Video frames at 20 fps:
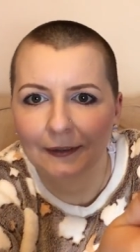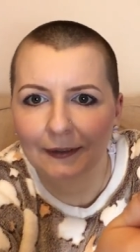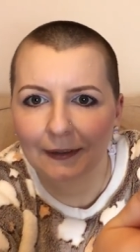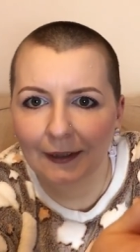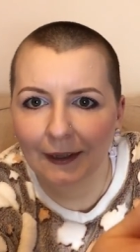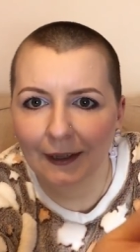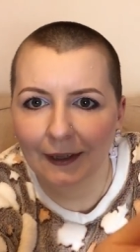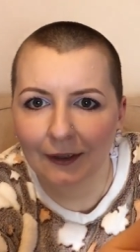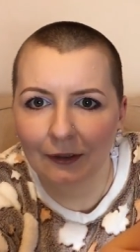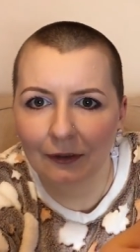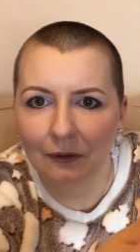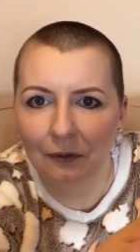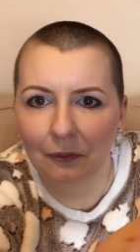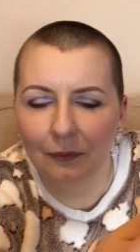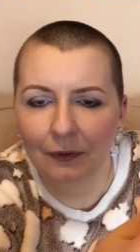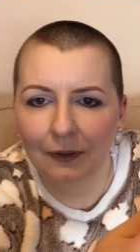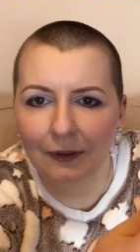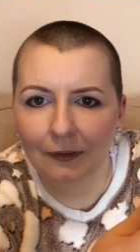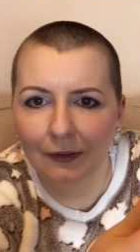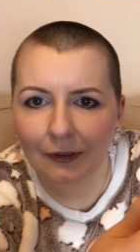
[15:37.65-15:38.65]
yeah, so
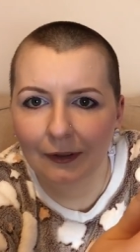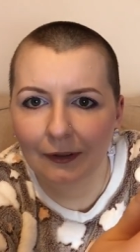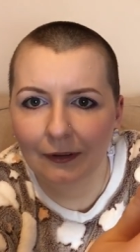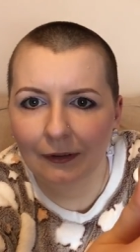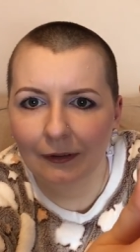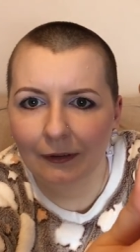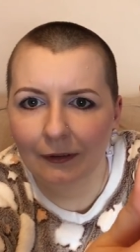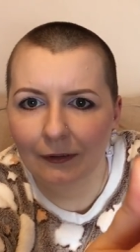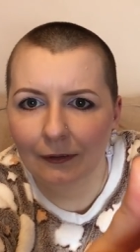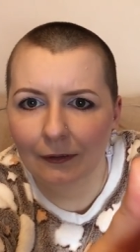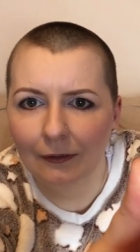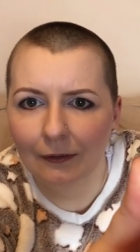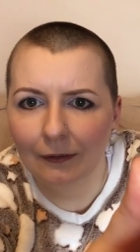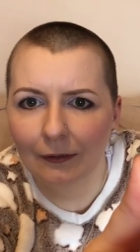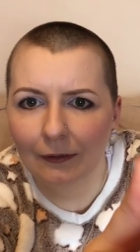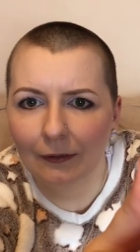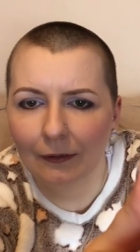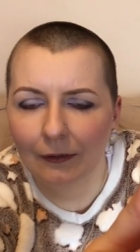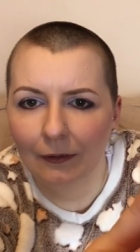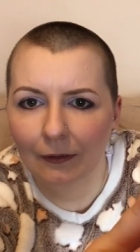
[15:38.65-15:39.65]
this is
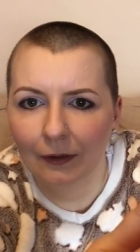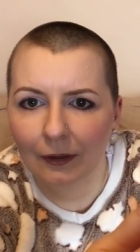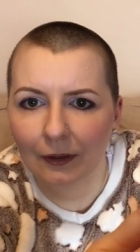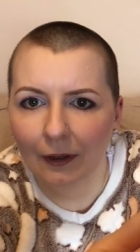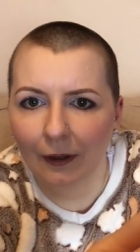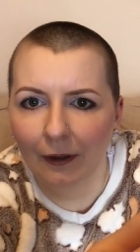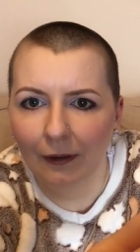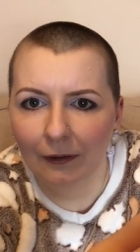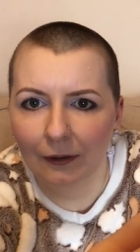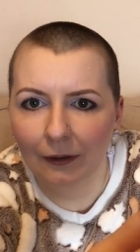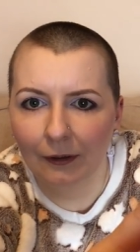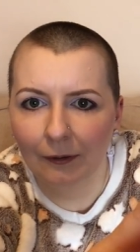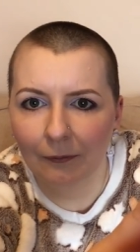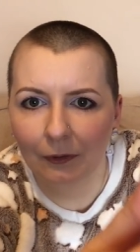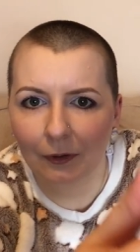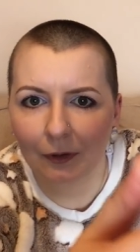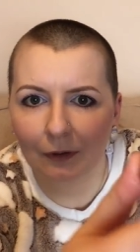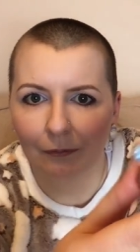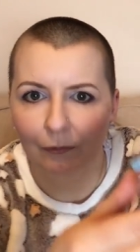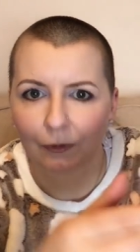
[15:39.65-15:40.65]
the colour
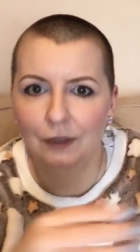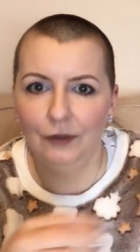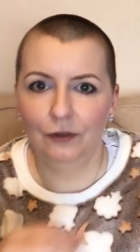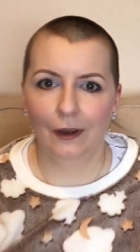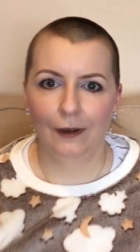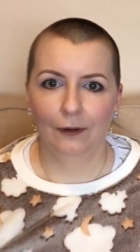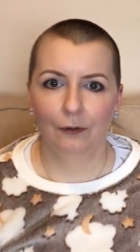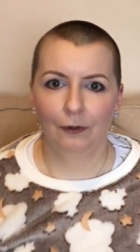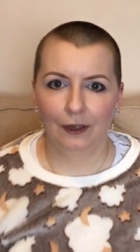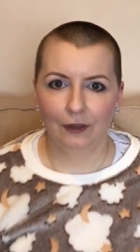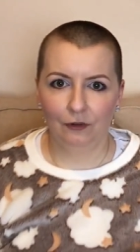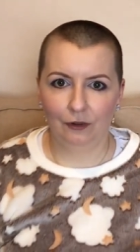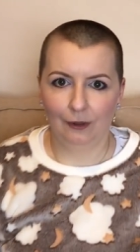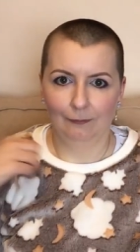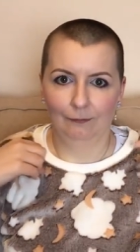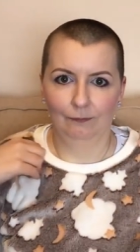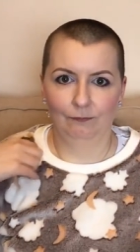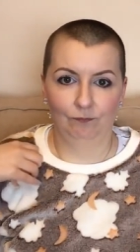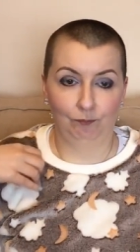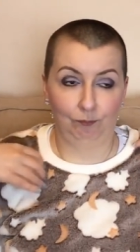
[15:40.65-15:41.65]
of the
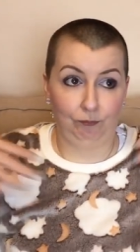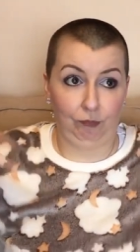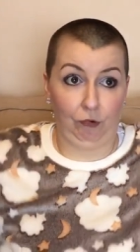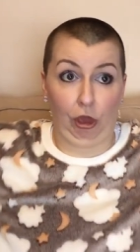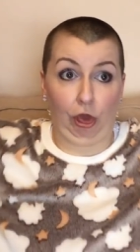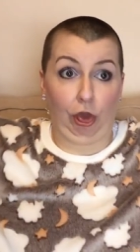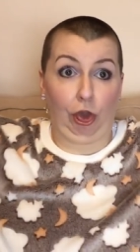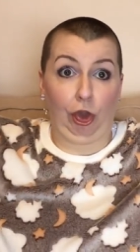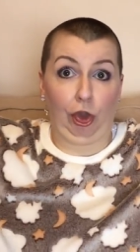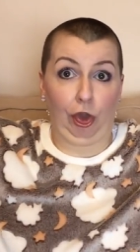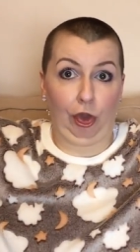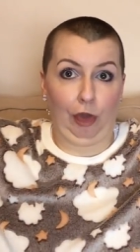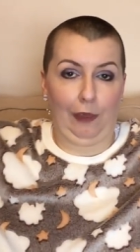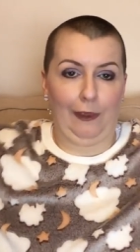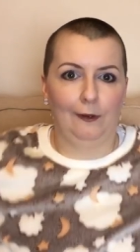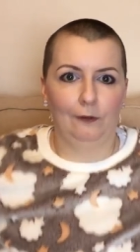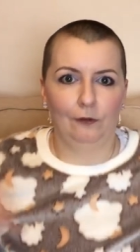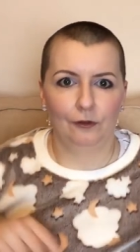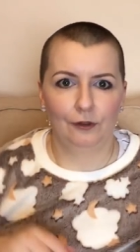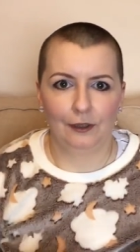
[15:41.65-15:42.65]
Regeneration
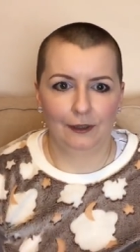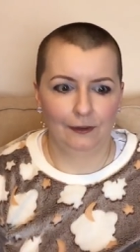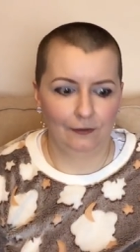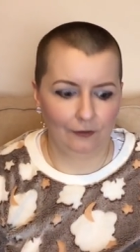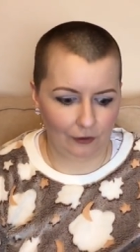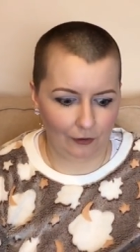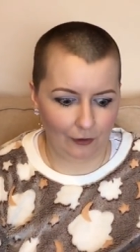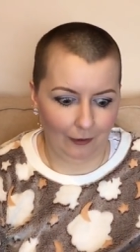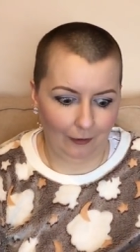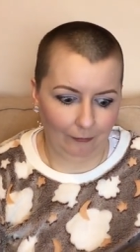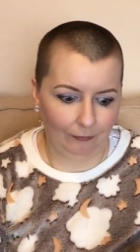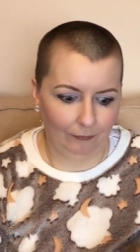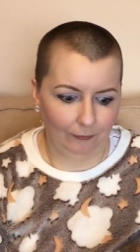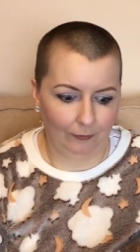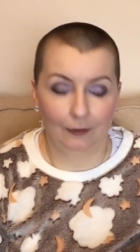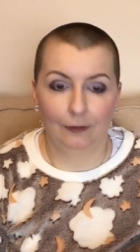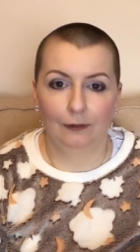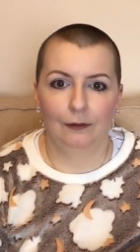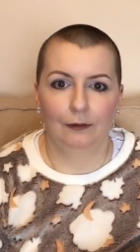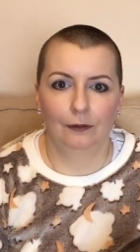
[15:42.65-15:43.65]
energy stuff
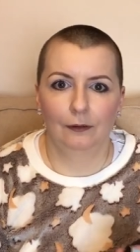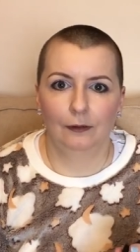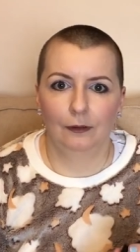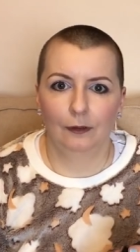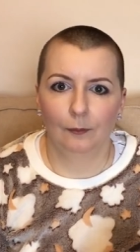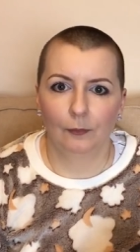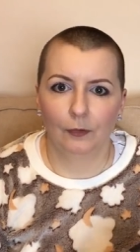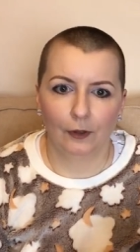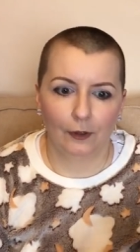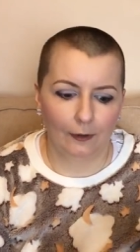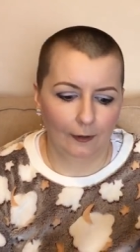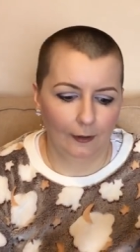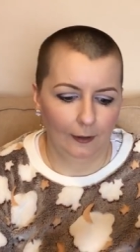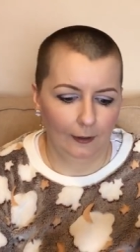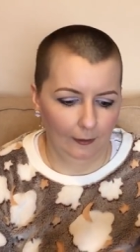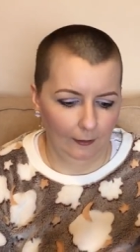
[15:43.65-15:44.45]
that comes out.